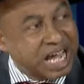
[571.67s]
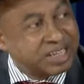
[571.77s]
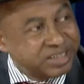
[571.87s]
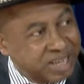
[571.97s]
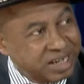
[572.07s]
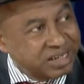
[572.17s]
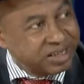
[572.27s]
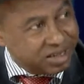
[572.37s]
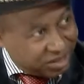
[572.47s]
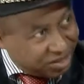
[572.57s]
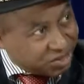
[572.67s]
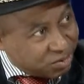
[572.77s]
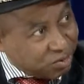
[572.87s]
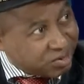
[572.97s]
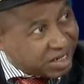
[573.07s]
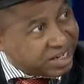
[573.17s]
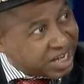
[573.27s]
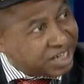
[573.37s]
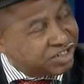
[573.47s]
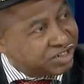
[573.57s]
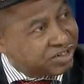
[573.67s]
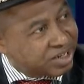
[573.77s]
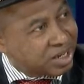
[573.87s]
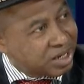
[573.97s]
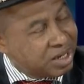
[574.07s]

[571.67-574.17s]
attend school in Nigeria,